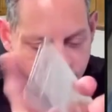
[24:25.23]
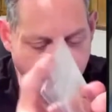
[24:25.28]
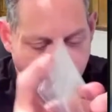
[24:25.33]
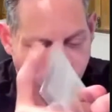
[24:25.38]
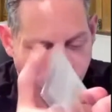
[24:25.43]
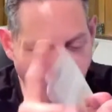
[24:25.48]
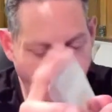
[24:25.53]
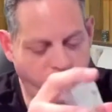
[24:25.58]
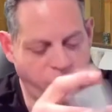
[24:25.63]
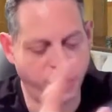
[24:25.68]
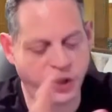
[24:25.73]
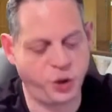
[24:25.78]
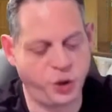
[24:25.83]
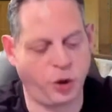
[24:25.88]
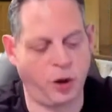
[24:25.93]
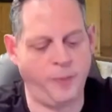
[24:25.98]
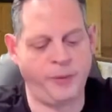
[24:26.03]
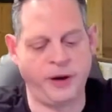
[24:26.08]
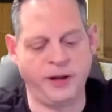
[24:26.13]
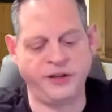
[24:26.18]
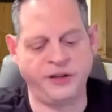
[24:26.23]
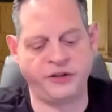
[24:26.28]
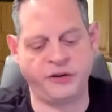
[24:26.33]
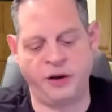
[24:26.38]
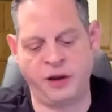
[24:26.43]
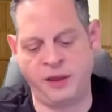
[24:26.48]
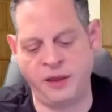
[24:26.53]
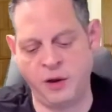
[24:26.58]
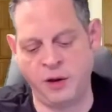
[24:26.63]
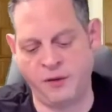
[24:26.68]
Bunch of the short prints are
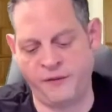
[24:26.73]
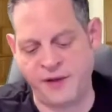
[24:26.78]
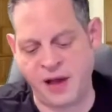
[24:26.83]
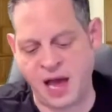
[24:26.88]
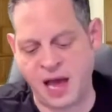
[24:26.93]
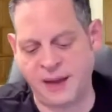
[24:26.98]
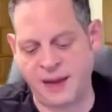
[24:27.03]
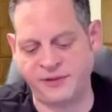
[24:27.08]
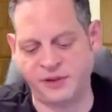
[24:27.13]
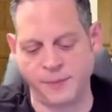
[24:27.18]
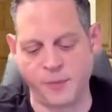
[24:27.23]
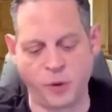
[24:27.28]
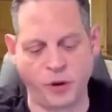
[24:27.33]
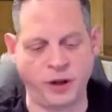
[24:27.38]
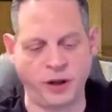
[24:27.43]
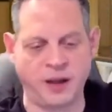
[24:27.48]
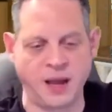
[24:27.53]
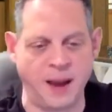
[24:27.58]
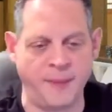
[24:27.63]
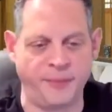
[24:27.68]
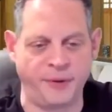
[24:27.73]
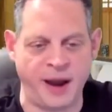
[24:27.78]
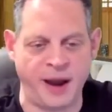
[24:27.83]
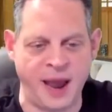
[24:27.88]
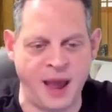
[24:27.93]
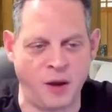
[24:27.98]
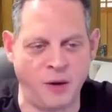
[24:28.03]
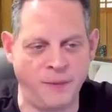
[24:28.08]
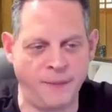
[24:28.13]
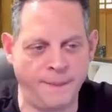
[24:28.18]
in the 05s. Mordecai
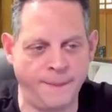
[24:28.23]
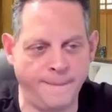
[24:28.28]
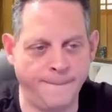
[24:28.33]
Brown.